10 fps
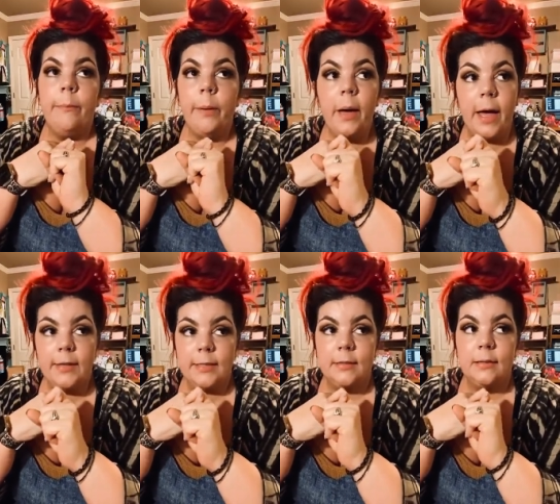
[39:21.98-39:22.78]

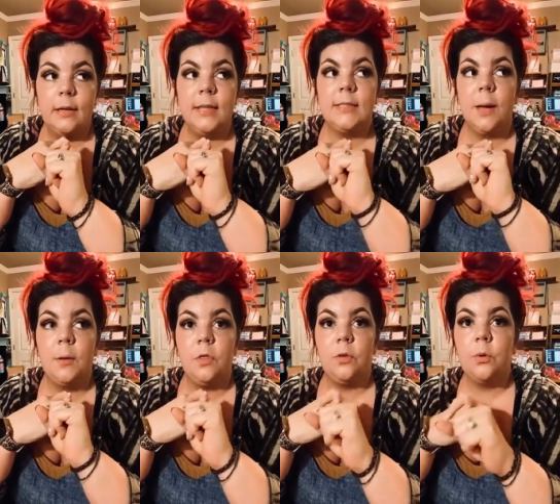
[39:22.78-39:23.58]
But it's
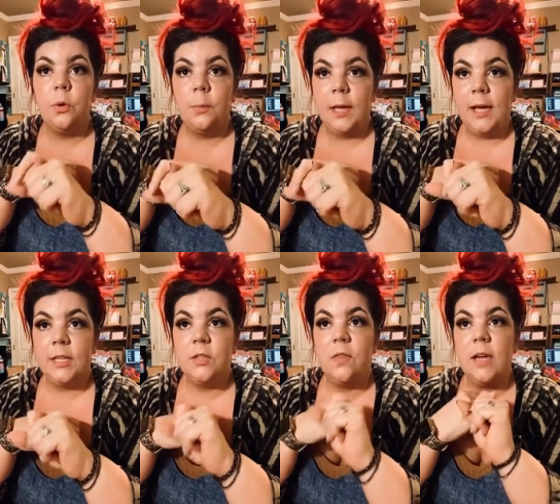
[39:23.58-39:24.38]
coming through
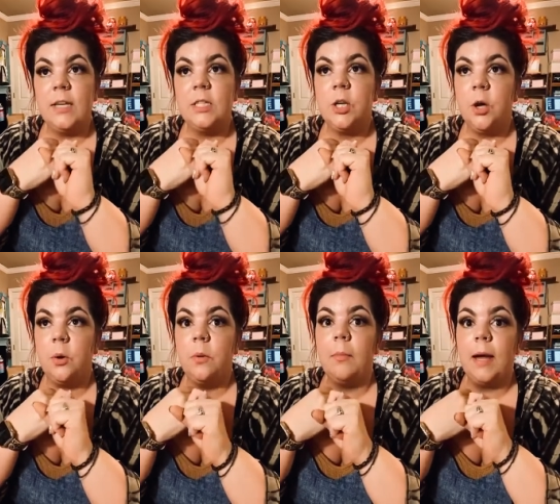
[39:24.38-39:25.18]
me, so they need to know
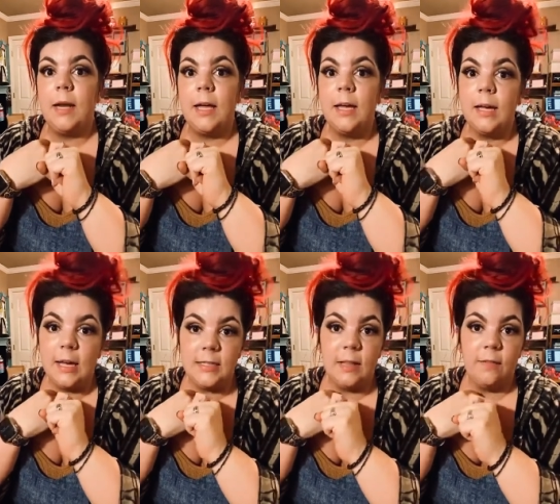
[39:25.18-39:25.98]
who made it in
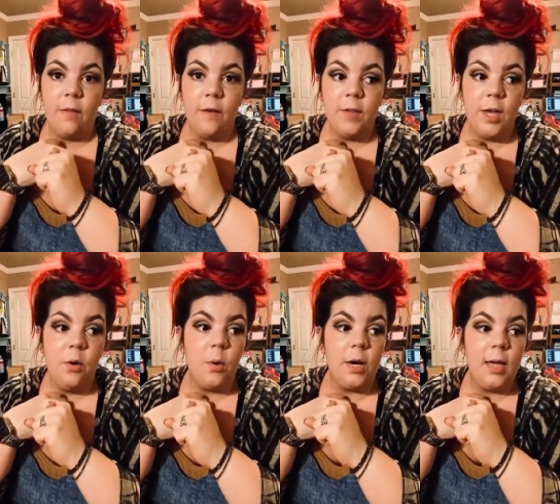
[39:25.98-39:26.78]
case they love
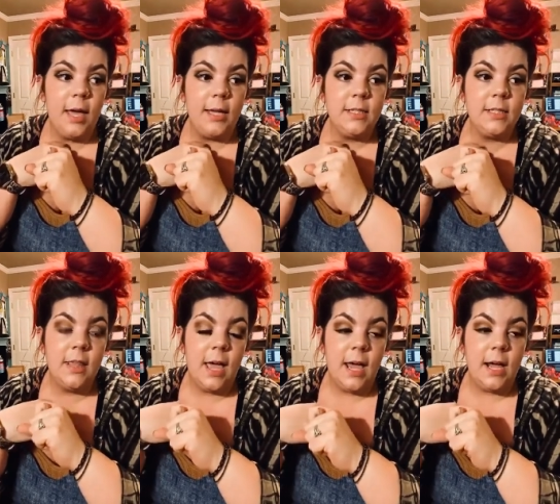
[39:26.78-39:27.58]
it or in case
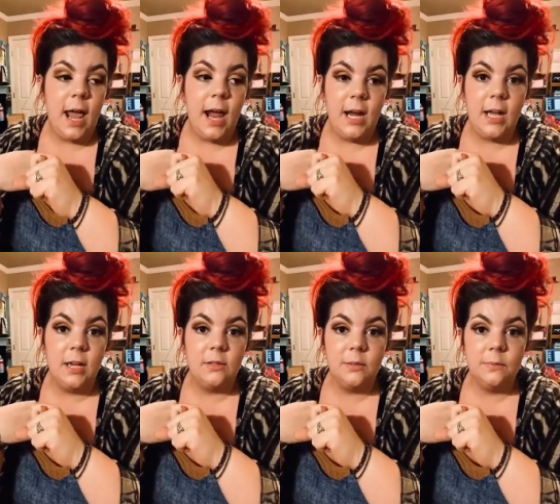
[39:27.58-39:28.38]
they hate
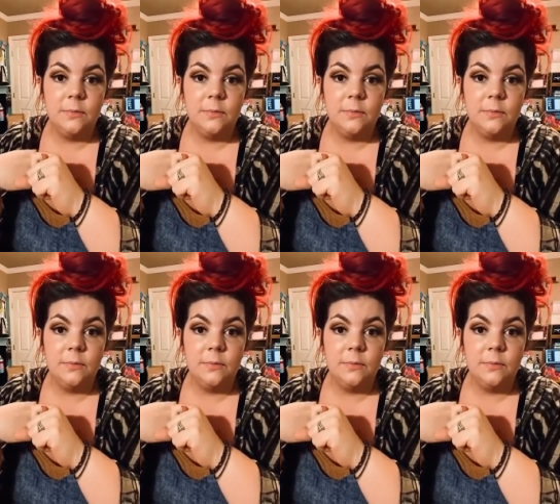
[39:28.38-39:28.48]
it.